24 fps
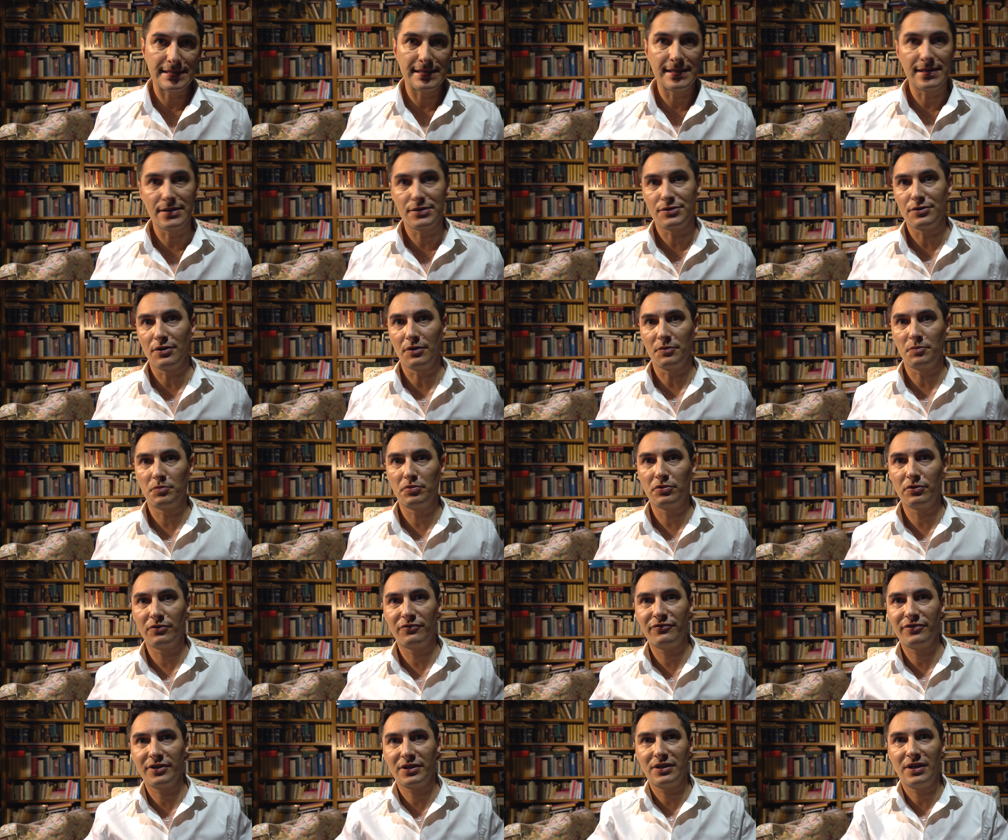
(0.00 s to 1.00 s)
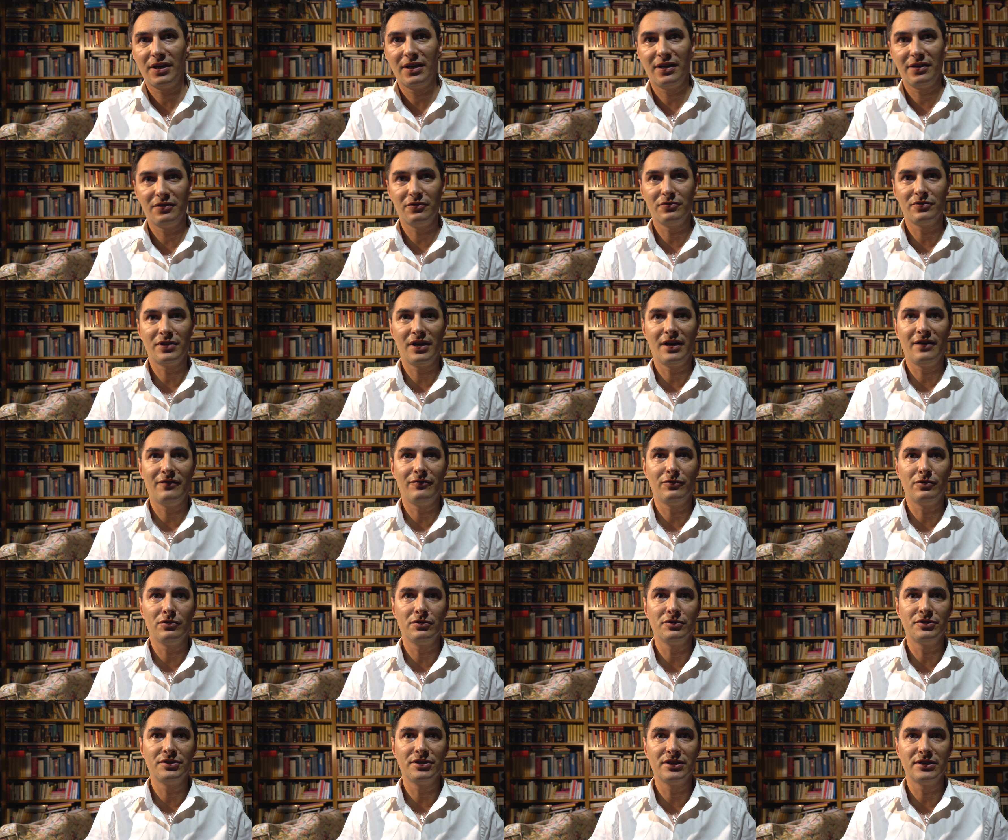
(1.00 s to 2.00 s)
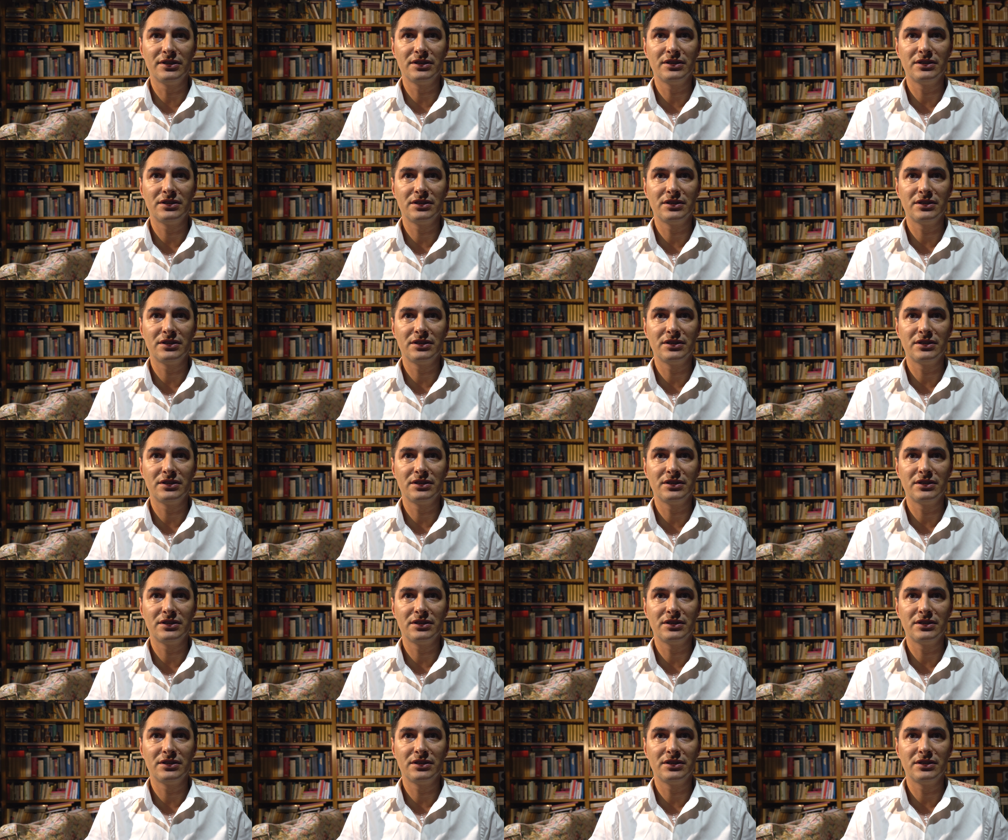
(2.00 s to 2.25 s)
is not perfect. I don't have all the